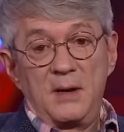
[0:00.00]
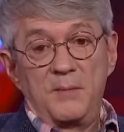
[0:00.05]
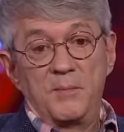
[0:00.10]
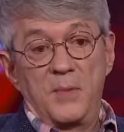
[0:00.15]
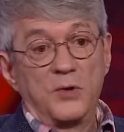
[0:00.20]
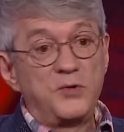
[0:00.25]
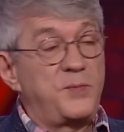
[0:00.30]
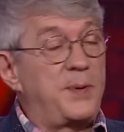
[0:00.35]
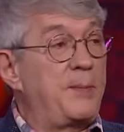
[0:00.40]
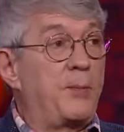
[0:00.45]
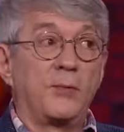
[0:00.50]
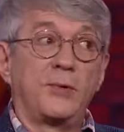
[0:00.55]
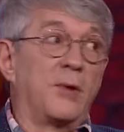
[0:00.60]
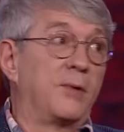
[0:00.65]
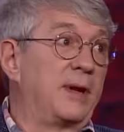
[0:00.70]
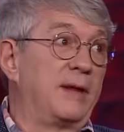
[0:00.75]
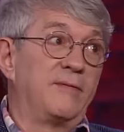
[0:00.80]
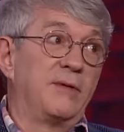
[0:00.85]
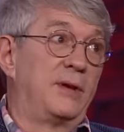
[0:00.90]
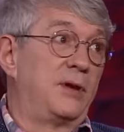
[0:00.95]
Most people
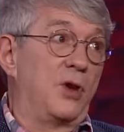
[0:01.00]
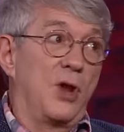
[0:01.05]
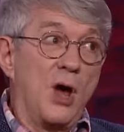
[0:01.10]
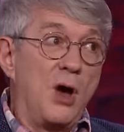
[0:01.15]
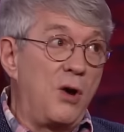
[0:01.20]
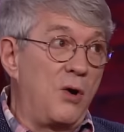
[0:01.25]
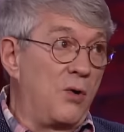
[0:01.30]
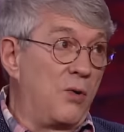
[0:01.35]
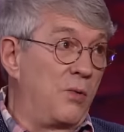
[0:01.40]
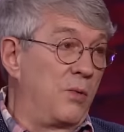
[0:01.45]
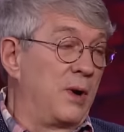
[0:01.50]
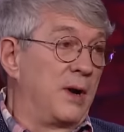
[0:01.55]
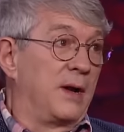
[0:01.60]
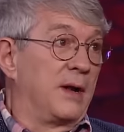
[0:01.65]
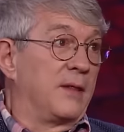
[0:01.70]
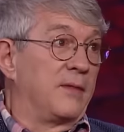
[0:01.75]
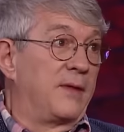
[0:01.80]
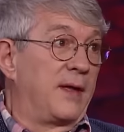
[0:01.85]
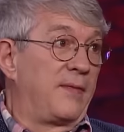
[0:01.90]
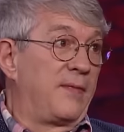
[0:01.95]
don't even know
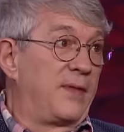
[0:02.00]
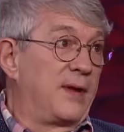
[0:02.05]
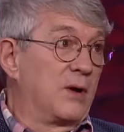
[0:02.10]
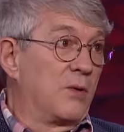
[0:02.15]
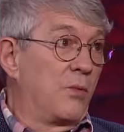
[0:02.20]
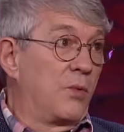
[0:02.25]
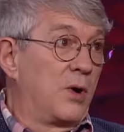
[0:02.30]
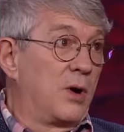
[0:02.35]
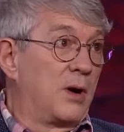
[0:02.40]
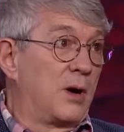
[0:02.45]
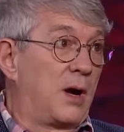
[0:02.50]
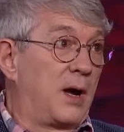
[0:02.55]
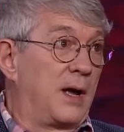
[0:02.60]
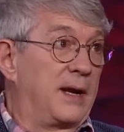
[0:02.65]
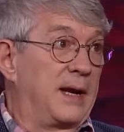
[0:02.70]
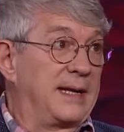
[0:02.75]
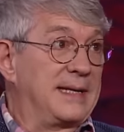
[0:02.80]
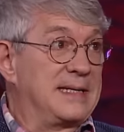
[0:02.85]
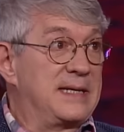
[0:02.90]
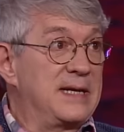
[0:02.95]
that there were
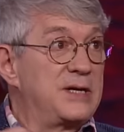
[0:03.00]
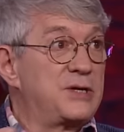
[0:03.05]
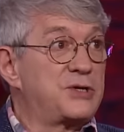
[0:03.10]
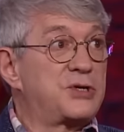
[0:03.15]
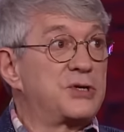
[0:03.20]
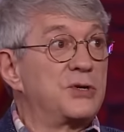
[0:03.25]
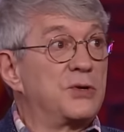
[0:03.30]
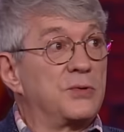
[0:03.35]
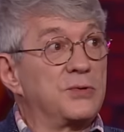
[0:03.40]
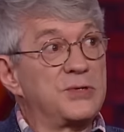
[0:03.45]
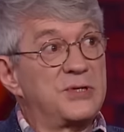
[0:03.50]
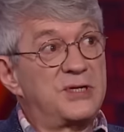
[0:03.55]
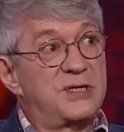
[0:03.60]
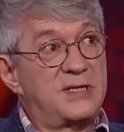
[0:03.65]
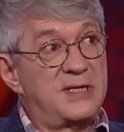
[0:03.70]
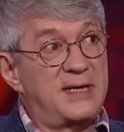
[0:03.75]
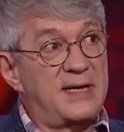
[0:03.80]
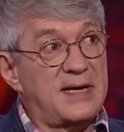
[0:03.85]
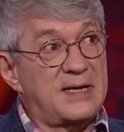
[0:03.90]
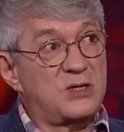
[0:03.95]
an additional
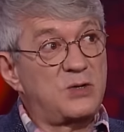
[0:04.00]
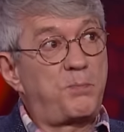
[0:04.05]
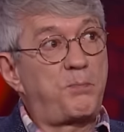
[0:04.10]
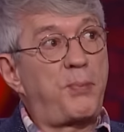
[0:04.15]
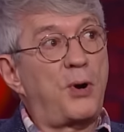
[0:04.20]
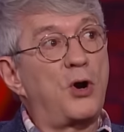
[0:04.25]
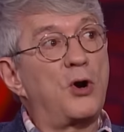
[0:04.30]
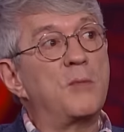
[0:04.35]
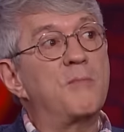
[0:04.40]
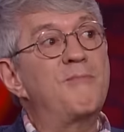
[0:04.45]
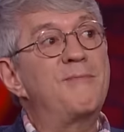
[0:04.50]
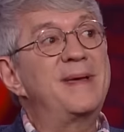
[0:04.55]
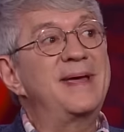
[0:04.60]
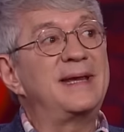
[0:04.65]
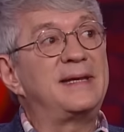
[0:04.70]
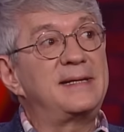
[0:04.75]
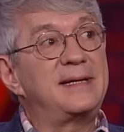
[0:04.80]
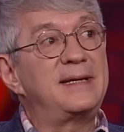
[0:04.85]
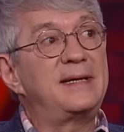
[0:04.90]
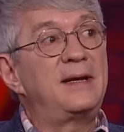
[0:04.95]
6
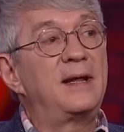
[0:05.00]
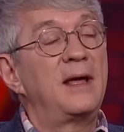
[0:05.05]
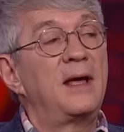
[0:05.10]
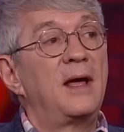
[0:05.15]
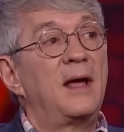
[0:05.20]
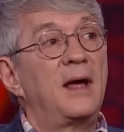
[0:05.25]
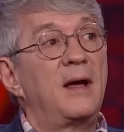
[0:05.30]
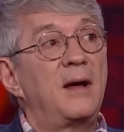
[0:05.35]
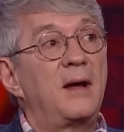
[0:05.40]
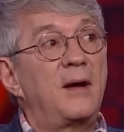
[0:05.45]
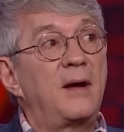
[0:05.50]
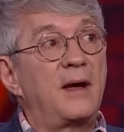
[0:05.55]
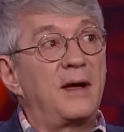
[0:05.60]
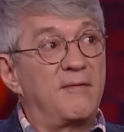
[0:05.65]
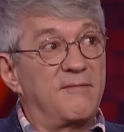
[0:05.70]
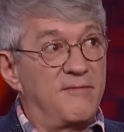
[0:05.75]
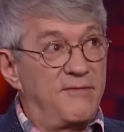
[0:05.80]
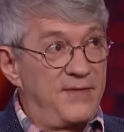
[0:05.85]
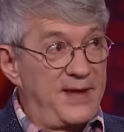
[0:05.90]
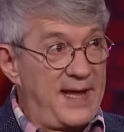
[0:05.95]
permitted
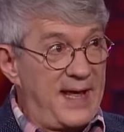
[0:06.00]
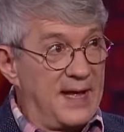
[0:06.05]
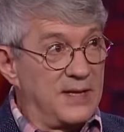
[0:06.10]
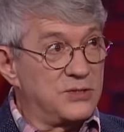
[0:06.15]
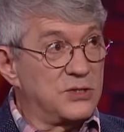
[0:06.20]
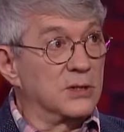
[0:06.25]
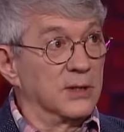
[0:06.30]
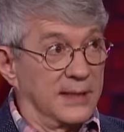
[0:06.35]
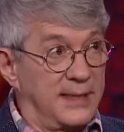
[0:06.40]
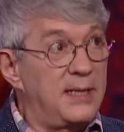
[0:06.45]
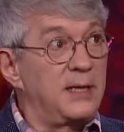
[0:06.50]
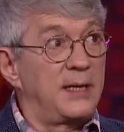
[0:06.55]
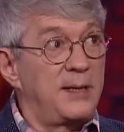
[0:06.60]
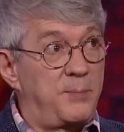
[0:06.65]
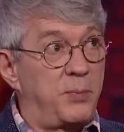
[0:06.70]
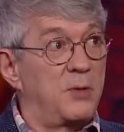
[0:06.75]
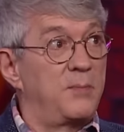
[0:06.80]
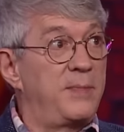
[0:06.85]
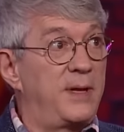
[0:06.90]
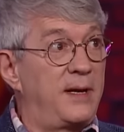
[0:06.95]
events, legally
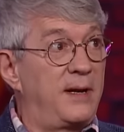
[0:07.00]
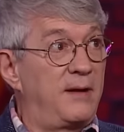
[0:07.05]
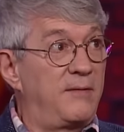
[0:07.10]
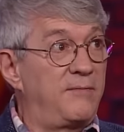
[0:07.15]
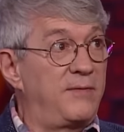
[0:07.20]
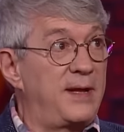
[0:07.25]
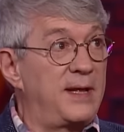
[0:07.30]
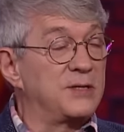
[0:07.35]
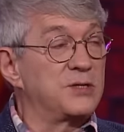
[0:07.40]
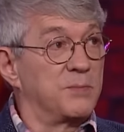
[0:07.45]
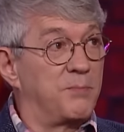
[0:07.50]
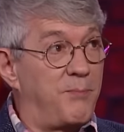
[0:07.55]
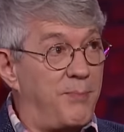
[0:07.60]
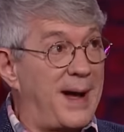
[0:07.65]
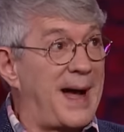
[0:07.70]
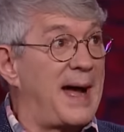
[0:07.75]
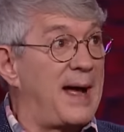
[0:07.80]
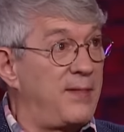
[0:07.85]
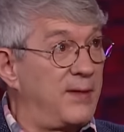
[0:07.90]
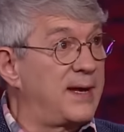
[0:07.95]
permitted events
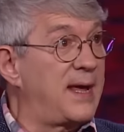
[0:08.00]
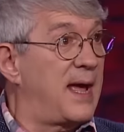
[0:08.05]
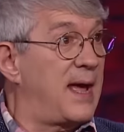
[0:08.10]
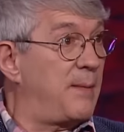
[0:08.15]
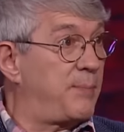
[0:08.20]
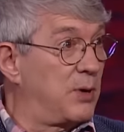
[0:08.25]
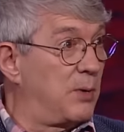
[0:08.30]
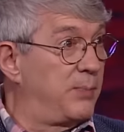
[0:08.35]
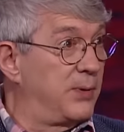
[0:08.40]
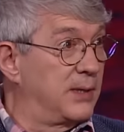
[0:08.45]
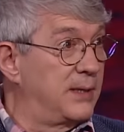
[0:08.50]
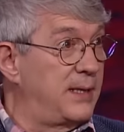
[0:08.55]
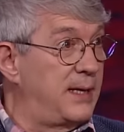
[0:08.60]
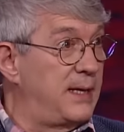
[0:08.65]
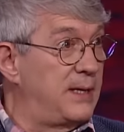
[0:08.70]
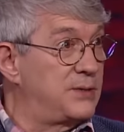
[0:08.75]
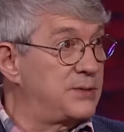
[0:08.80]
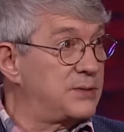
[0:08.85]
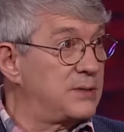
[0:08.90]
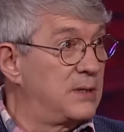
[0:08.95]
by the Capitol
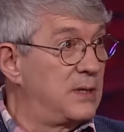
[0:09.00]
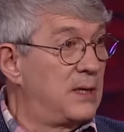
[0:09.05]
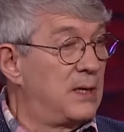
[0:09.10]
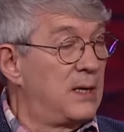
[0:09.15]
Police